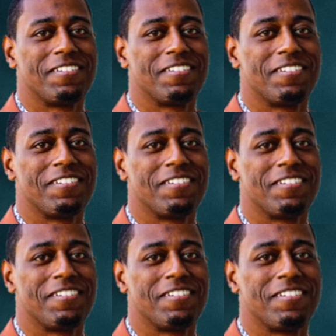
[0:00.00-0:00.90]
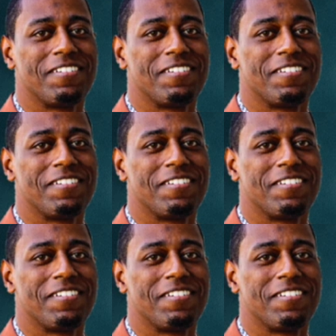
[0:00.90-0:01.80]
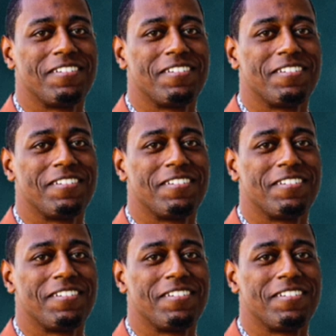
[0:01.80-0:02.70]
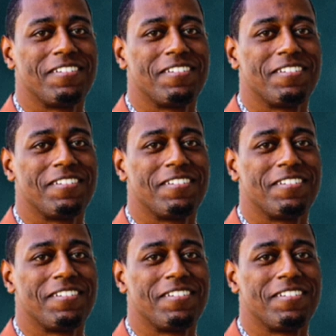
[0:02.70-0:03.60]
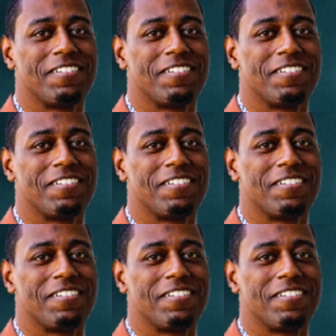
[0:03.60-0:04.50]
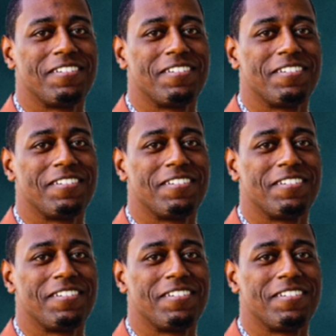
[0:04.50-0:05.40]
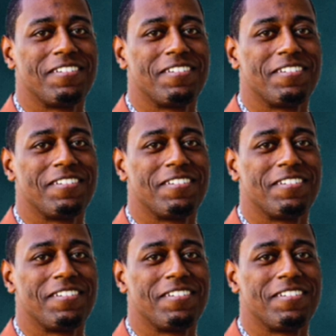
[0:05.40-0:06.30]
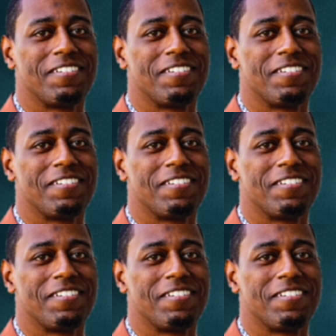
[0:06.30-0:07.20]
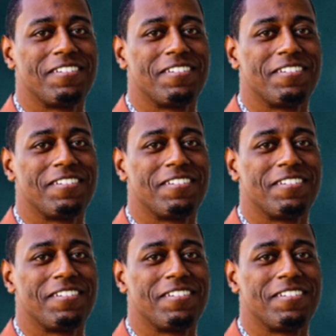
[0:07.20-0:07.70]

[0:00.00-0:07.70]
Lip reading: (no lip movement)